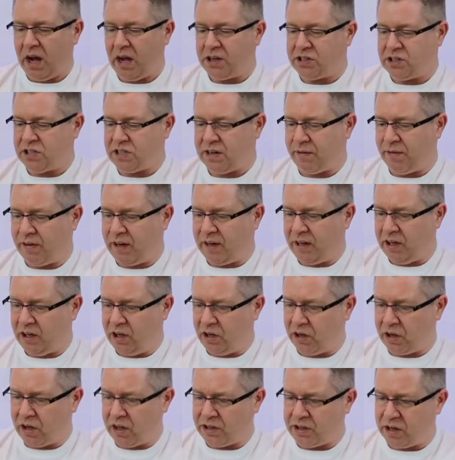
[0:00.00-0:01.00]
I'll just have a little
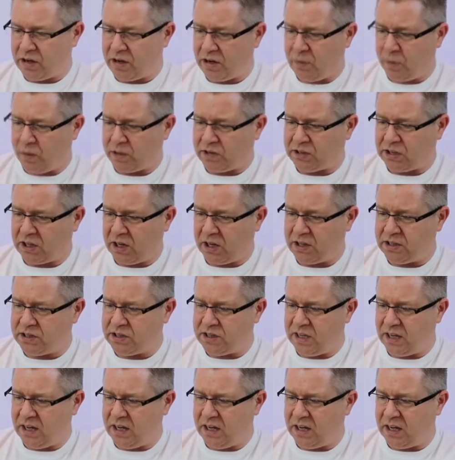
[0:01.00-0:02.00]
look. I don't know what
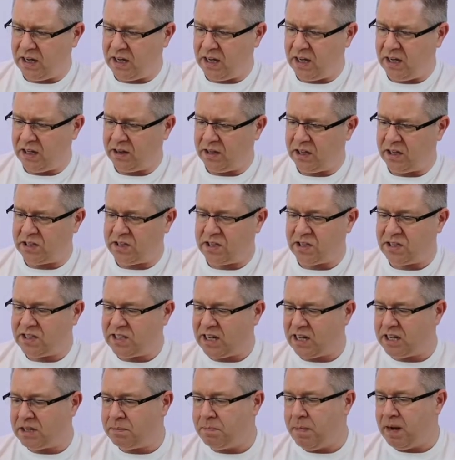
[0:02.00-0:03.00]
size the uh, it's a
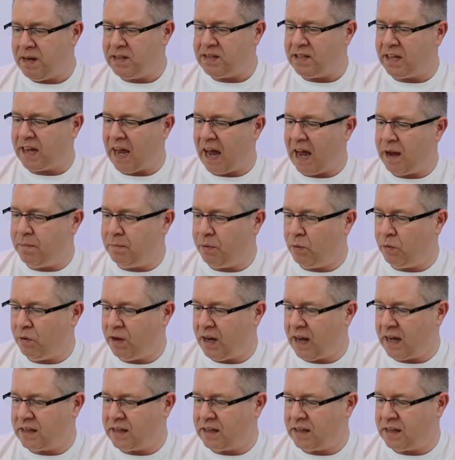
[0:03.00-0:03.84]
six meter cable.